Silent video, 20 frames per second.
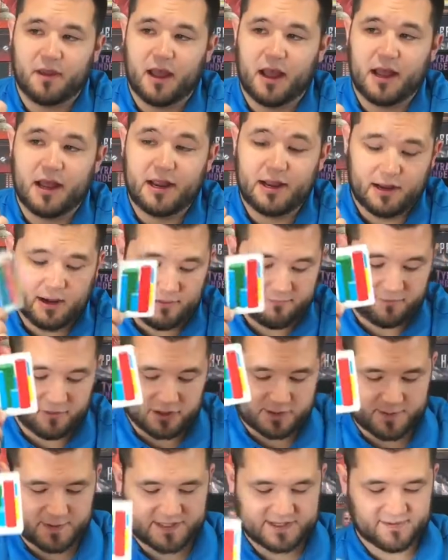for
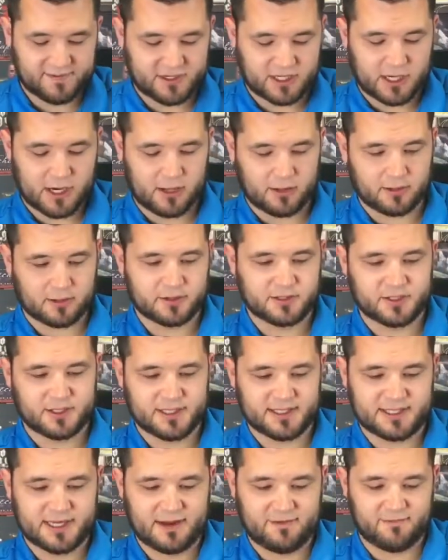a specific color, so
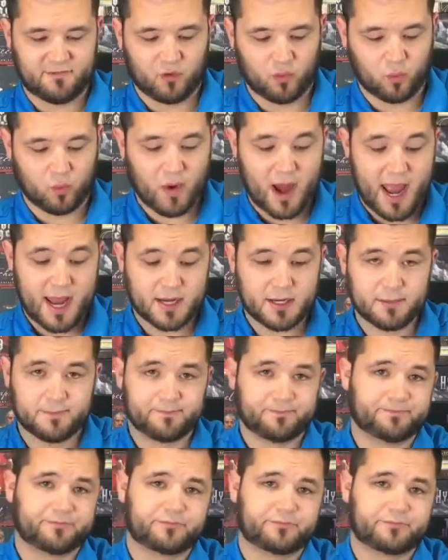let's say for red